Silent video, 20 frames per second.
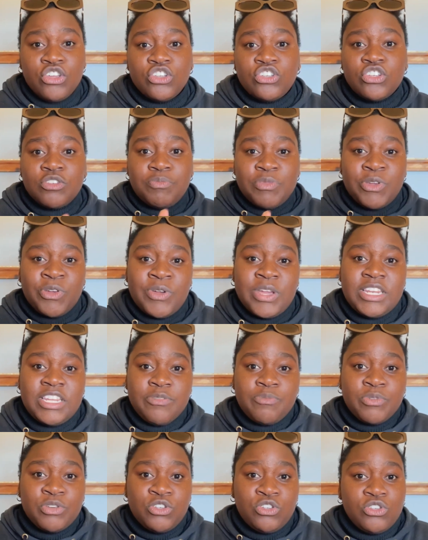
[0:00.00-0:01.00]
you should be
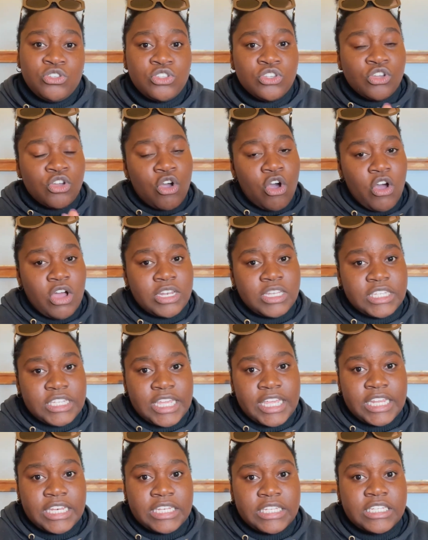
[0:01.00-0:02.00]
already producing
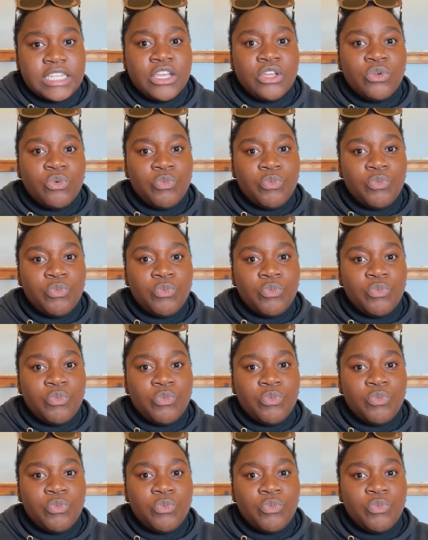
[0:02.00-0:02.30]
content